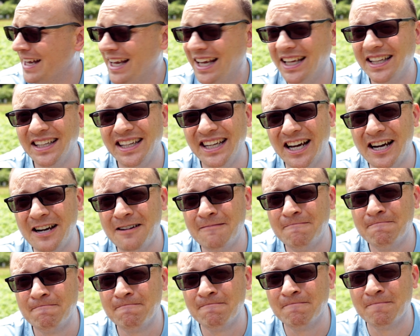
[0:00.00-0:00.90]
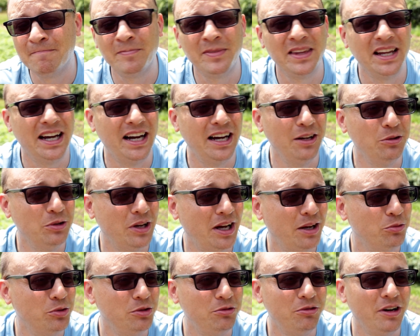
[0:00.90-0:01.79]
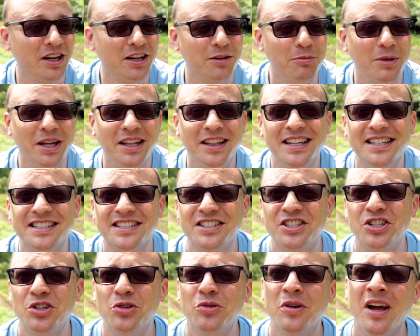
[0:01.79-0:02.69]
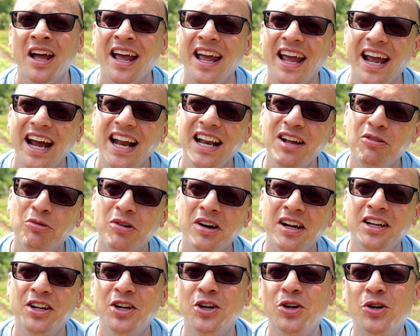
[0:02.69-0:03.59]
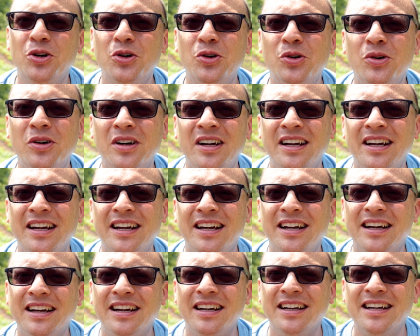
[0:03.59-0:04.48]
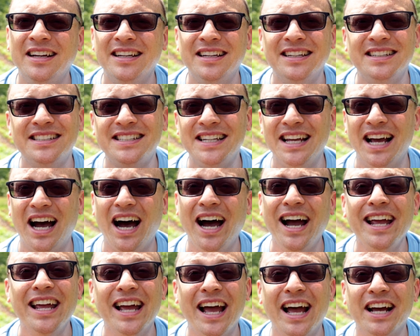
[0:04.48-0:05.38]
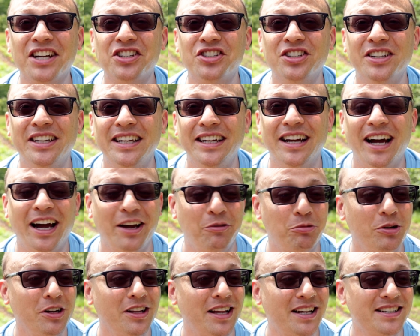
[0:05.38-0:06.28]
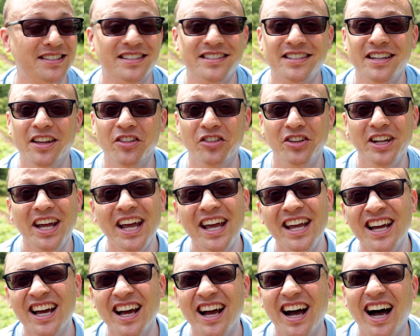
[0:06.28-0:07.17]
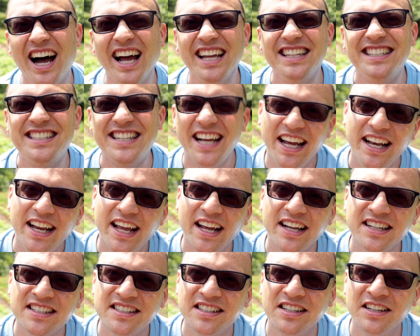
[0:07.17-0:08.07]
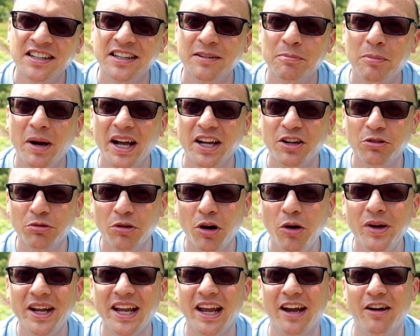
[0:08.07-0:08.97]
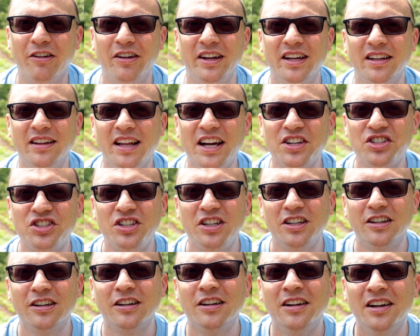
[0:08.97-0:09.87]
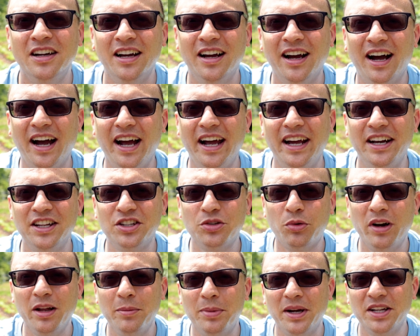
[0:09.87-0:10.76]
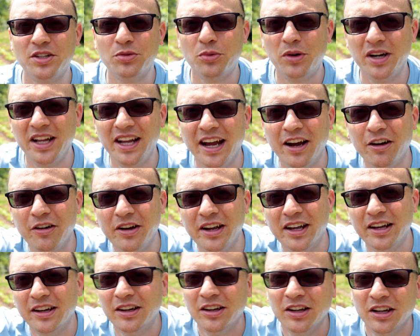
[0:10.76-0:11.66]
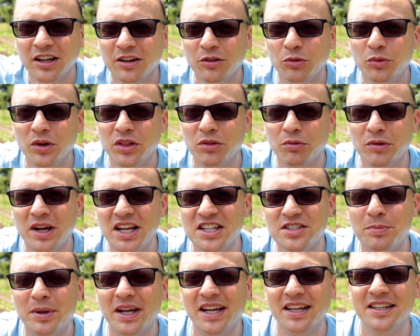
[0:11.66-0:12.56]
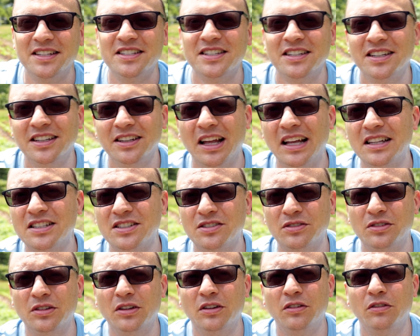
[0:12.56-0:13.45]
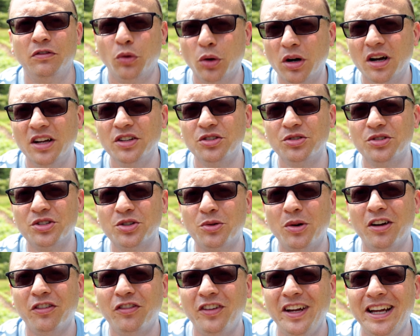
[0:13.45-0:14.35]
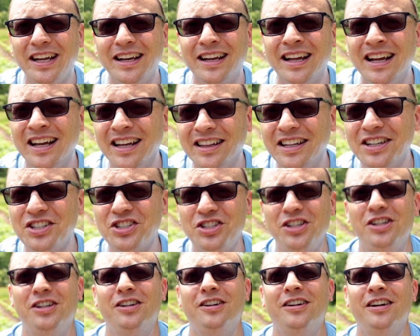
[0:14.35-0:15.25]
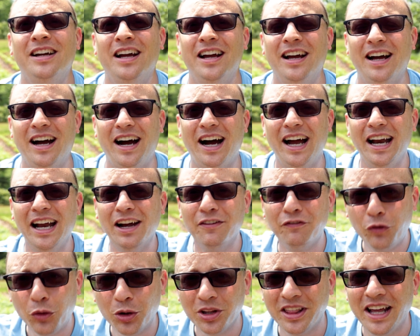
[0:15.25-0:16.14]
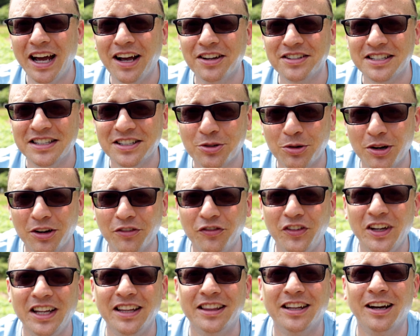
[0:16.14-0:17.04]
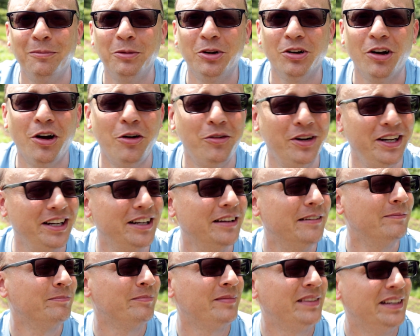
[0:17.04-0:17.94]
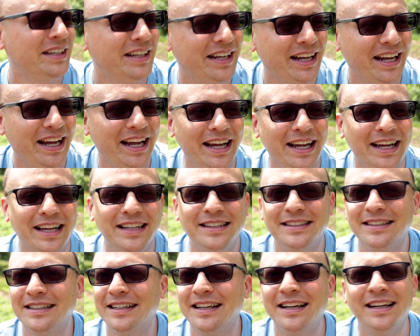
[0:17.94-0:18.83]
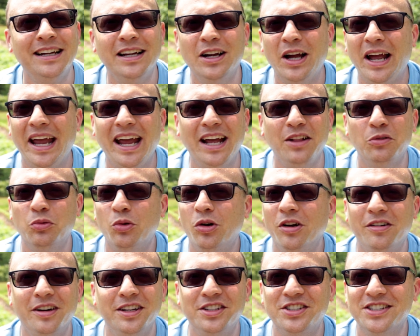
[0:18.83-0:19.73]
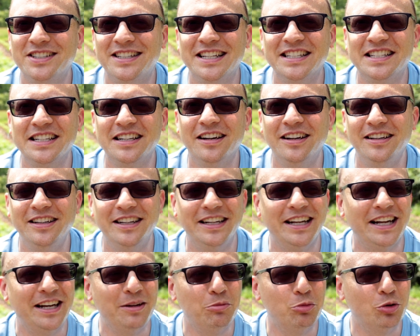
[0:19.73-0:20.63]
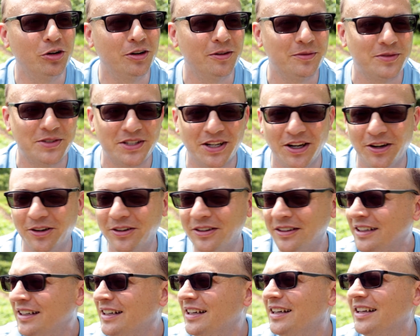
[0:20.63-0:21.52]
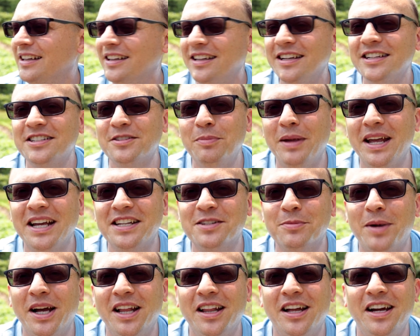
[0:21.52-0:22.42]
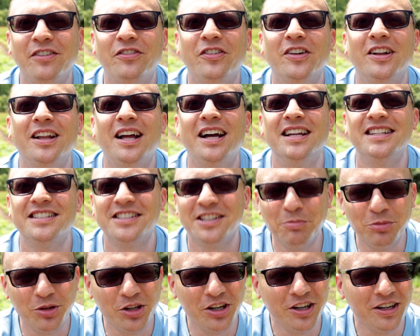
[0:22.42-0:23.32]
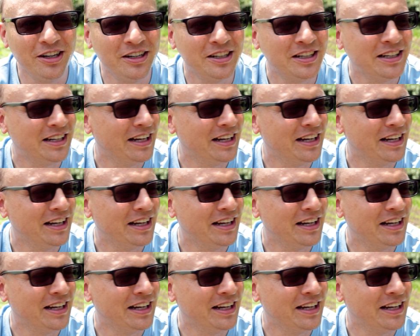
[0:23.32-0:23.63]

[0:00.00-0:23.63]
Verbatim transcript: and yeah, I, I would recommend this to anyone who, see, I actually, I realized this the other day, I 10 my growing area. Last year, I had a 20 by 20 area with raised beds. That's 400 square feet. This year, I have 4,000 square feet that I'm growing and hand watering just isn't cutting it anymore. So this makes my life a lot simpler